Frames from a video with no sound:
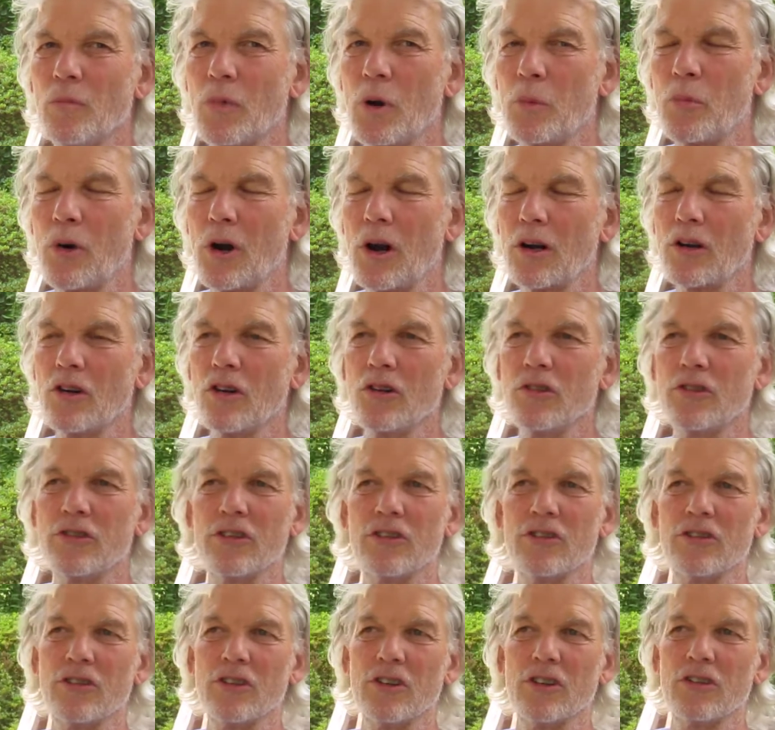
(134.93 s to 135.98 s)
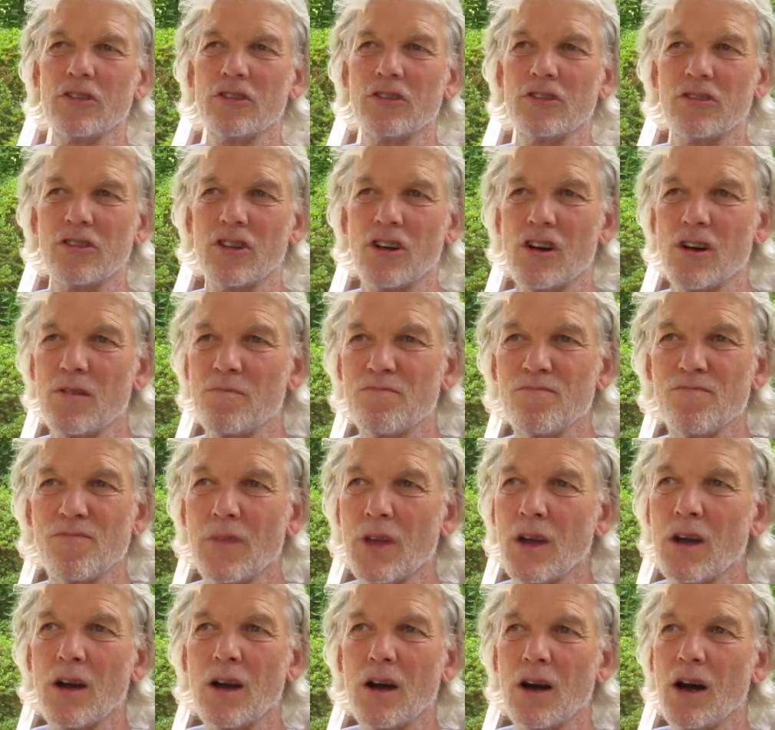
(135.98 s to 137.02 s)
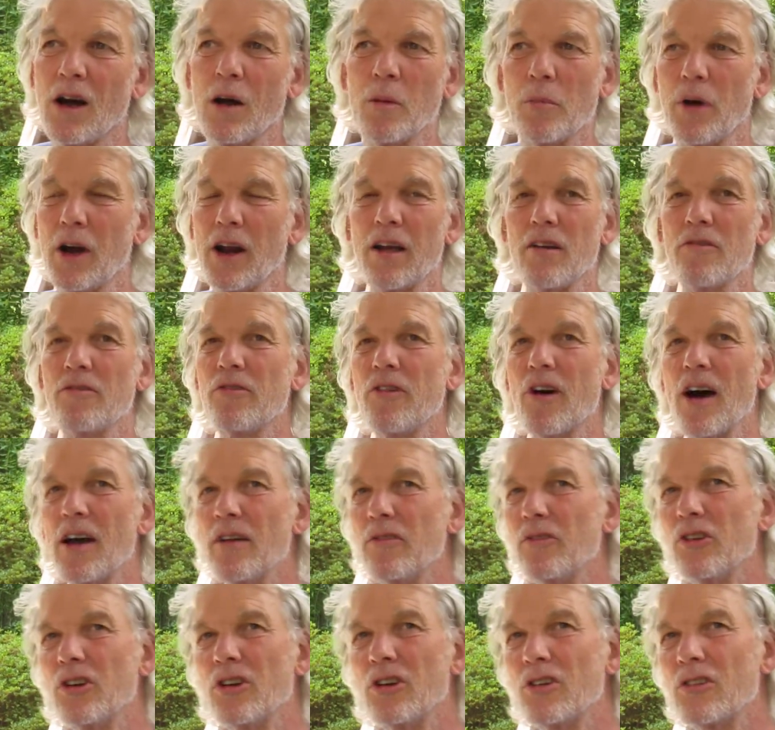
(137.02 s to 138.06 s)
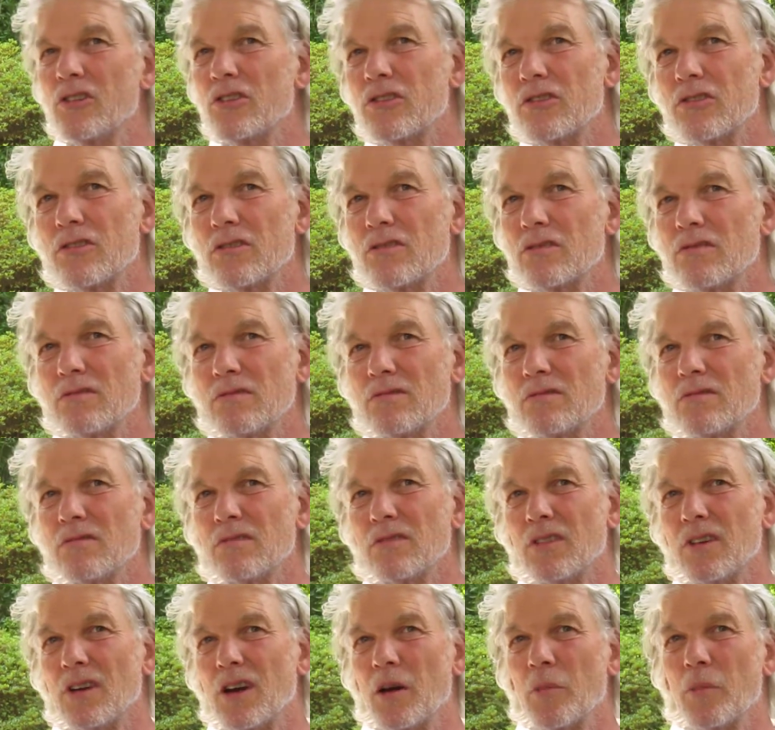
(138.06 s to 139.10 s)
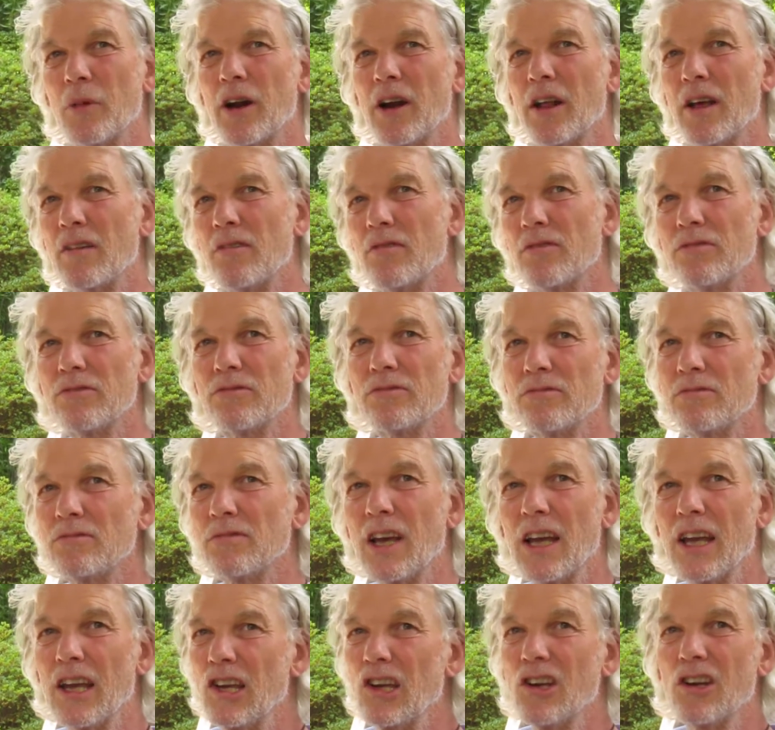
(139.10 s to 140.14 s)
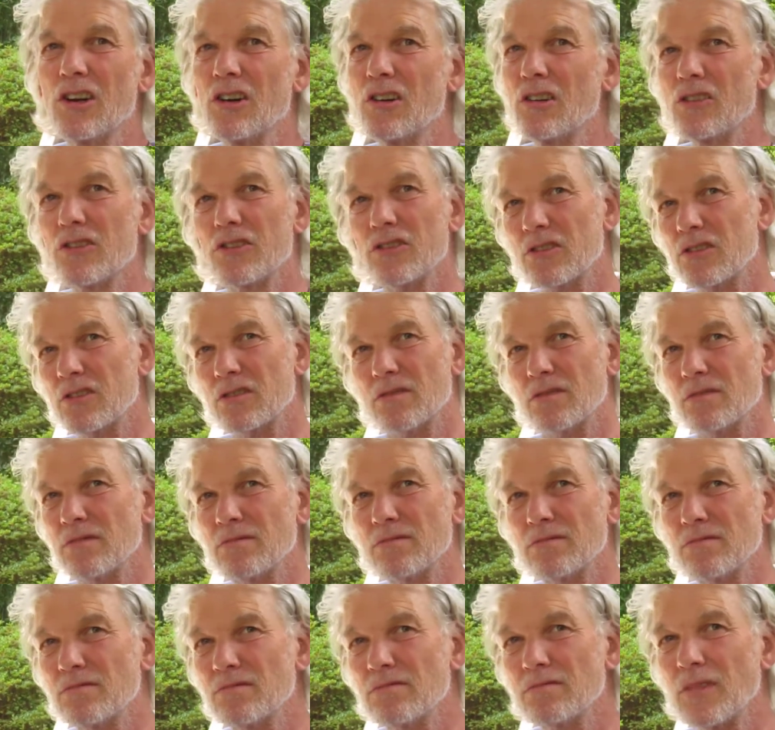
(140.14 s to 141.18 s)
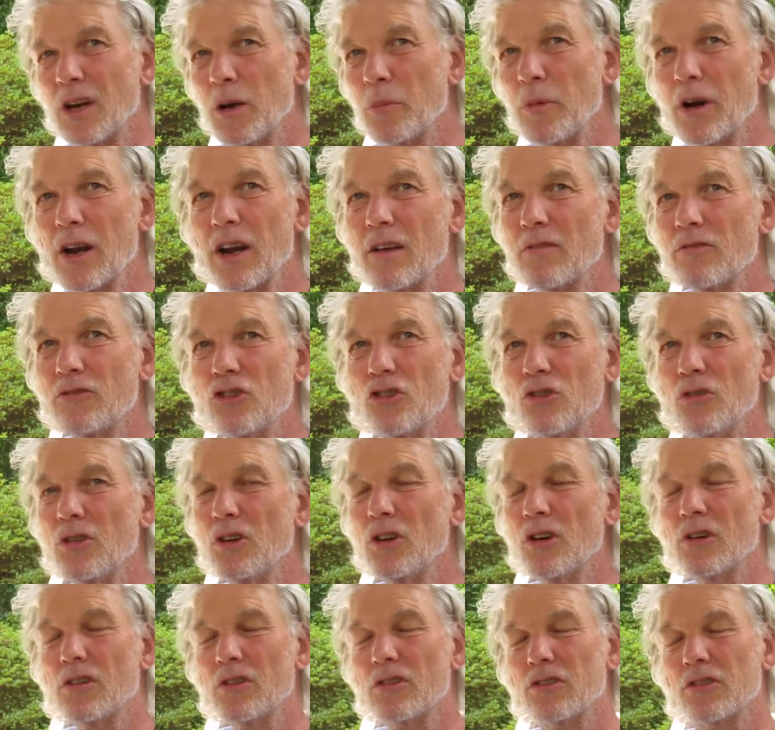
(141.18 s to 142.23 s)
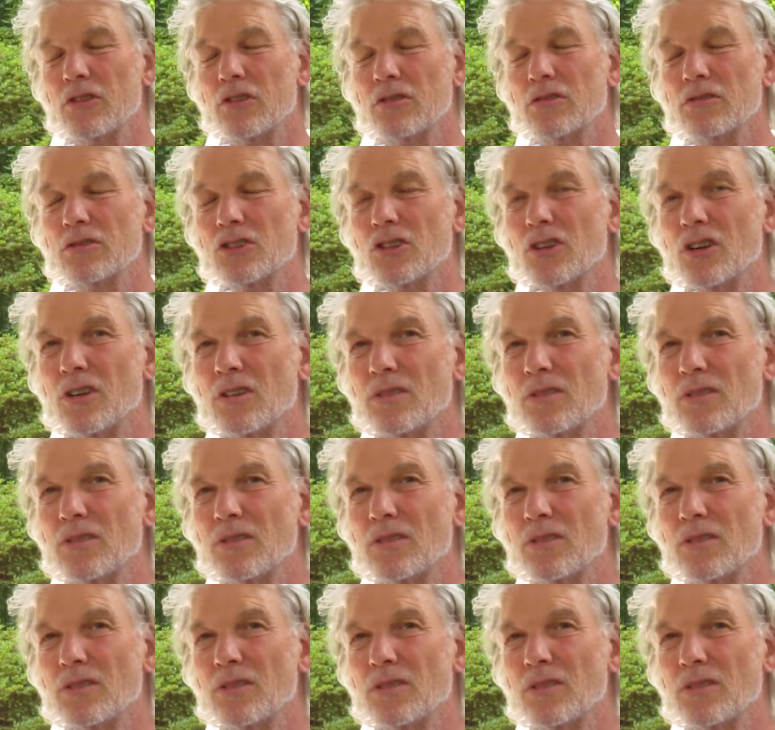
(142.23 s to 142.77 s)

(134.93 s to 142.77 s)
prognosis is might have 5 years, might have 8 years, might have 2 years. So